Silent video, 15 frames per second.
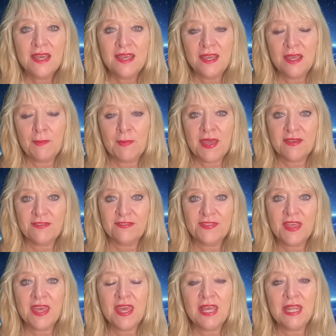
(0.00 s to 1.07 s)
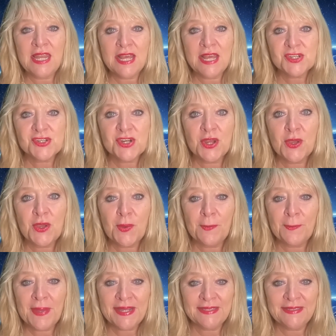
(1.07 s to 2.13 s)
EMF, their
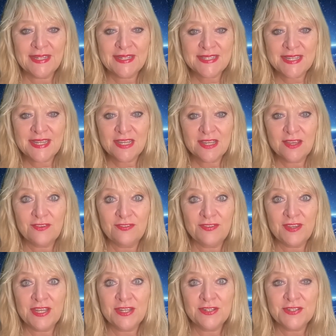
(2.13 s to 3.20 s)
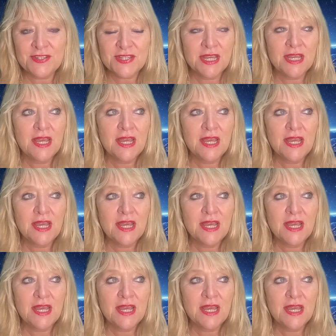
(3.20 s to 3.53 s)
electromagnetic field?